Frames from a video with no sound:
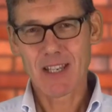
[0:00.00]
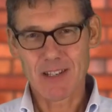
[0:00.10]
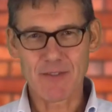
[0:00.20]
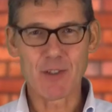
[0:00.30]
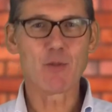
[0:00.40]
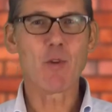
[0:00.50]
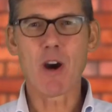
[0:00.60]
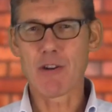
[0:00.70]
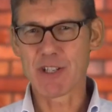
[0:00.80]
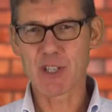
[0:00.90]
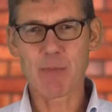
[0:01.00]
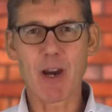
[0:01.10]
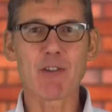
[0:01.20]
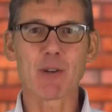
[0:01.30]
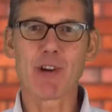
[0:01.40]
If you are an
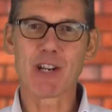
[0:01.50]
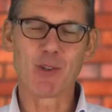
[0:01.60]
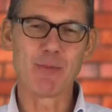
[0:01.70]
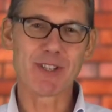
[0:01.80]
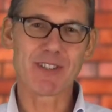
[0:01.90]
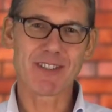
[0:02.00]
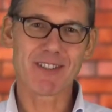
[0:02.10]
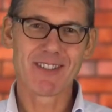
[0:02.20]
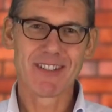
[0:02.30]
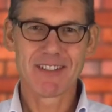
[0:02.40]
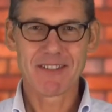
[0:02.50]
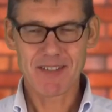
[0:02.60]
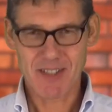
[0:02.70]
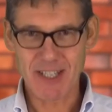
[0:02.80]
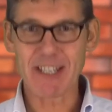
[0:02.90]
aspiring brand or business
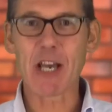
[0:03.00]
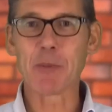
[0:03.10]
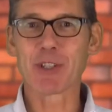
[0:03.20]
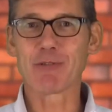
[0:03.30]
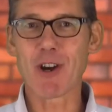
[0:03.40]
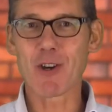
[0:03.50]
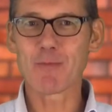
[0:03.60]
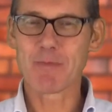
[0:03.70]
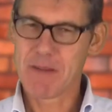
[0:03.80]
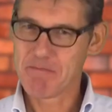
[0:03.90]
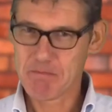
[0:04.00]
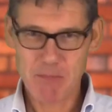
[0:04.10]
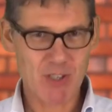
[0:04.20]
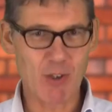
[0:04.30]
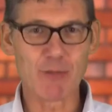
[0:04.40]
seeking help to grow,
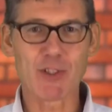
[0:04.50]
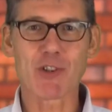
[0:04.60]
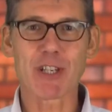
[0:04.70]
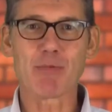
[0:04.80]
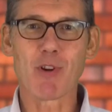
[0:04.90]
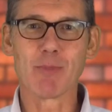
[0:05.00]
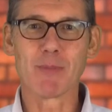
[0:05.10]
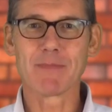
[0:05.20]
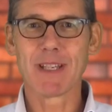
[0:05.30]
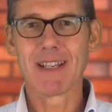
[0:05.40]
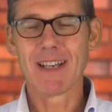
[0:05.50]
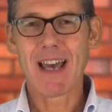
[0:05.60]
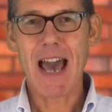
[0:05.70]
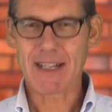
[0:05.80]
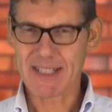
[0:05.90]
solve a tricky problem,
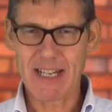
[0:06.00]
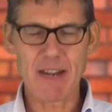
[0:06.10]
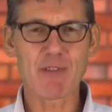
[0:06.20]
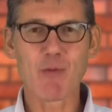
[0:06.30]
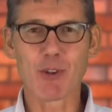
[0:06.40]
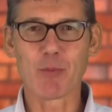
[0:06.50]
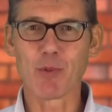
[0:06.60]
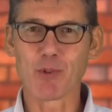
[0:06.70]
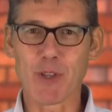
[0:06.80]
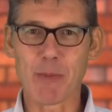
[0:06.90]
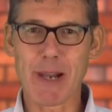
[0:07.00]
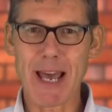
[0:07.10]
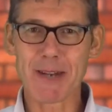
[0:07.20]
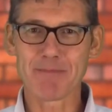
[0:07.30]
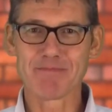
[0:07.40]
and get everyone on board with a
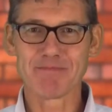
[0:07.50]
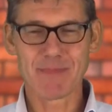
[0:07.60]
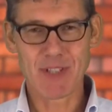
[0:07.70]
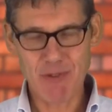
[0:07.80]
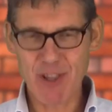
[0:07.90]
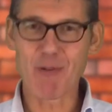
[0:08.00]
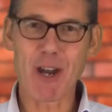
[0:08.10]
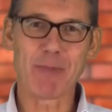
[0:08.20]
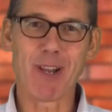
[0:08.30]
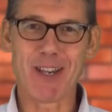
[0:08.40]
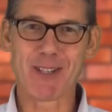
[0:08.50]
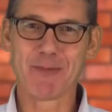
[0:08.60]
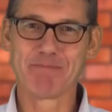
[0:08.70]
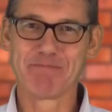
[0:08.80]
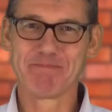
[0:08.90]
plan, you're in the right place.